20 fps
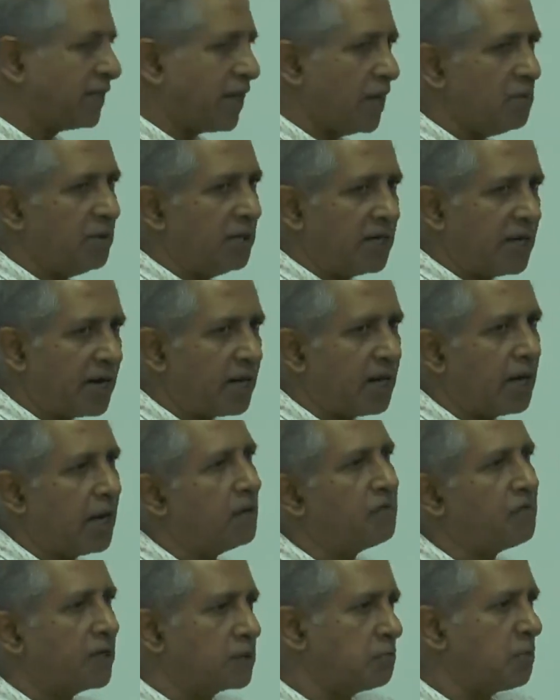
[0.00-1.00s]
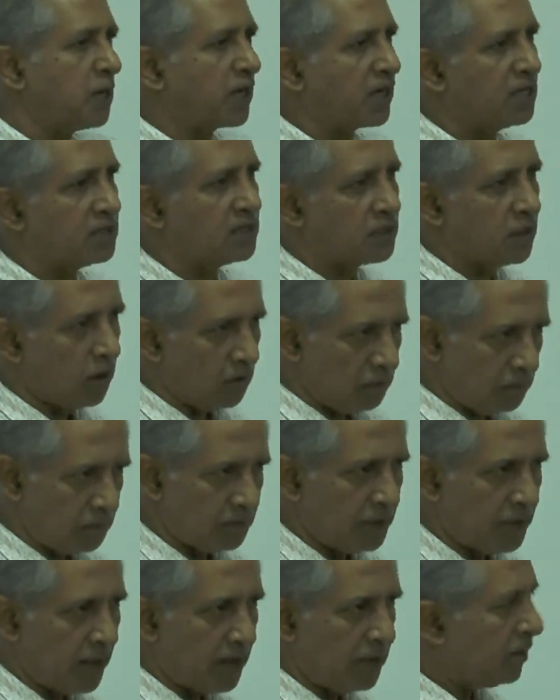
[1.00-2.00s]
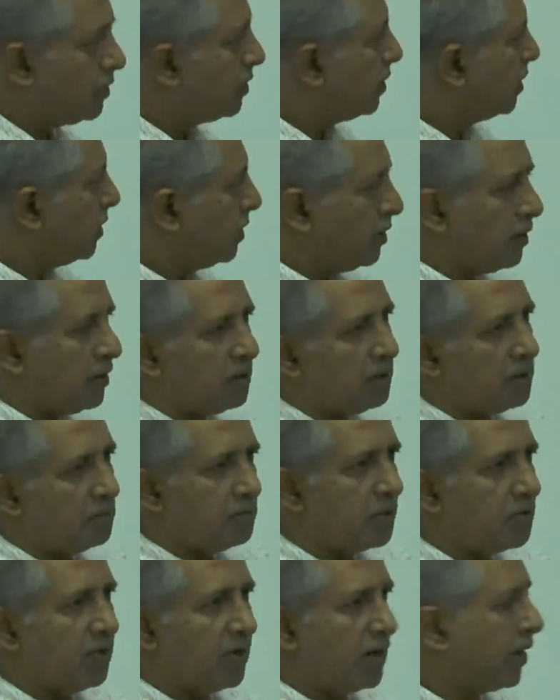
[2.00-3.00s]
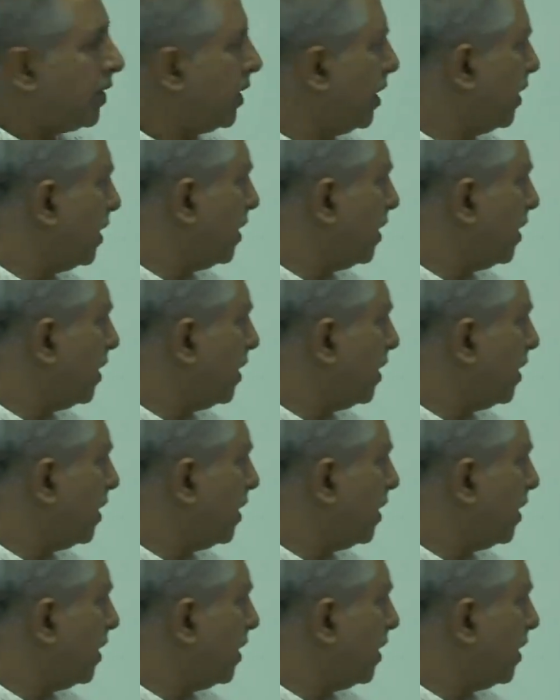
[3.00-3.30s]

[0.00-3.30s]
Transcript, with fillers: time it had a life expectancy of between uh,